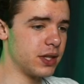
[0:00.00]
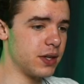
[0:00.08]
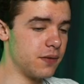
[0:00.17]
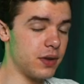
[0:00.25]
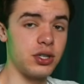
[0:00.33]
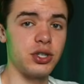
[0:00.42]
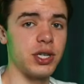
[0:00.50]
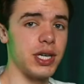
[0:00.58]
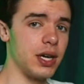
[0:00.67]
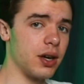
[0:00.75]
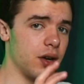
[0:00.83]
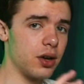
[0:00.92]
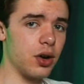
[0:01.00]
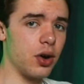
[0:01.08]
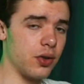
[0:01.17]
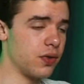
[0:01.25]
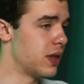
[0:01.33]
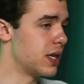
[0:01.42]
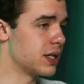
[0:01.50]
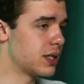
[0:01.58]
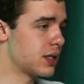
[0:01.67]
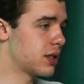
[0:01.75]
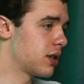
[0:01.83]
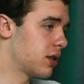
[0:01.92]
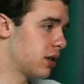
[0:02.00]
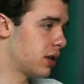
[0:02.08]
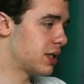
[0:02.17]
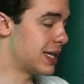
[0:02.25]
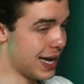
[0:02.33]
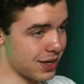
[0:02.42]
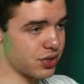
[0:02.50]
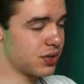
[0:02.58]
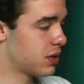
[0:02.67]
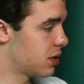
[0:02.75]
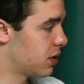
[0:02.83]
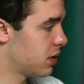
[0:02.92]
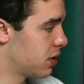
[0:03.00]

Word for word: DaVinci on this test.